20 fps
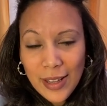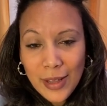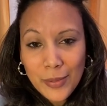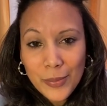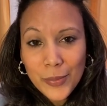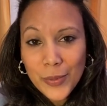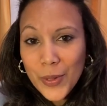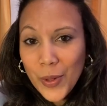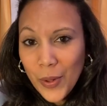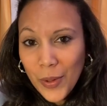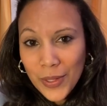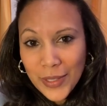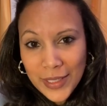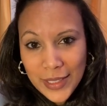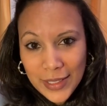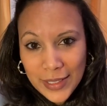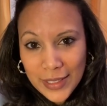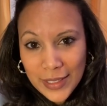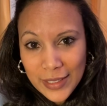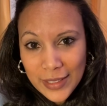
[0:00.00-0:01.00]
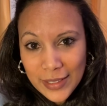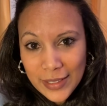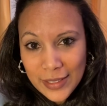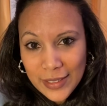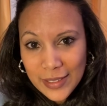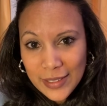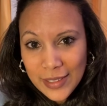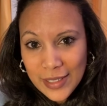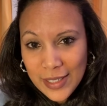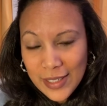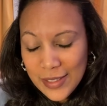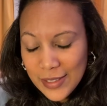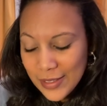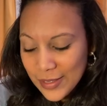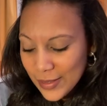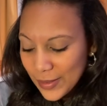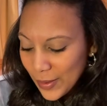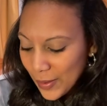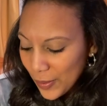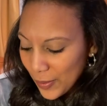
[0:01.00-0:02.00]
We all need it. And
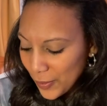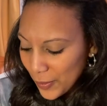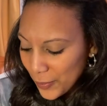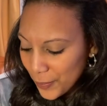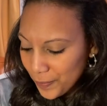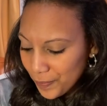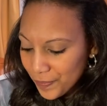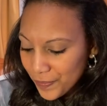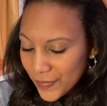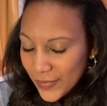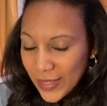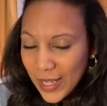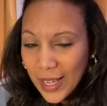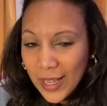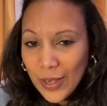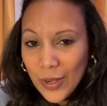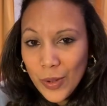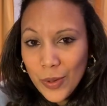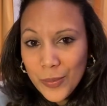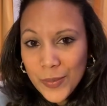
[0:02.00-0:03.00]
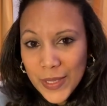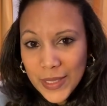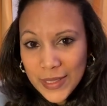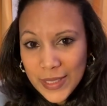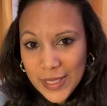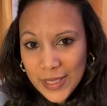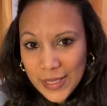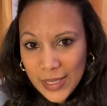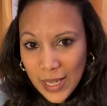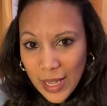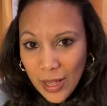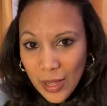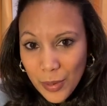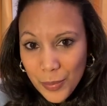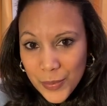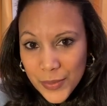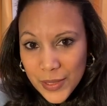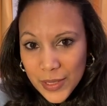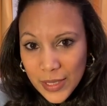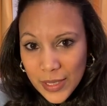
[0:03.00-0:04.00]
so I hope that this
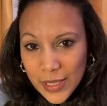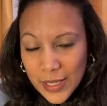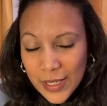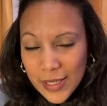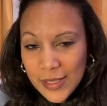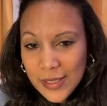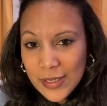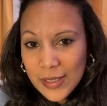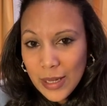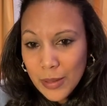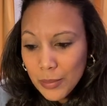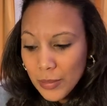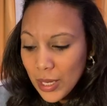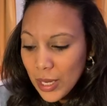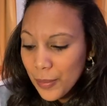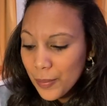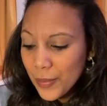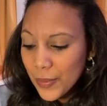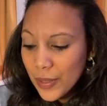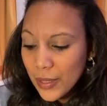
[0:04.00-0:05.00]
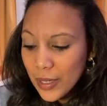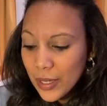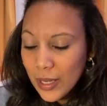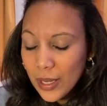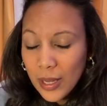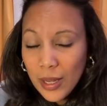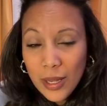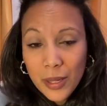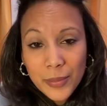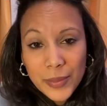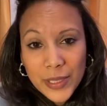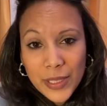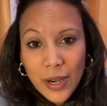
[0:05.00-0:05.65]
helped sum up the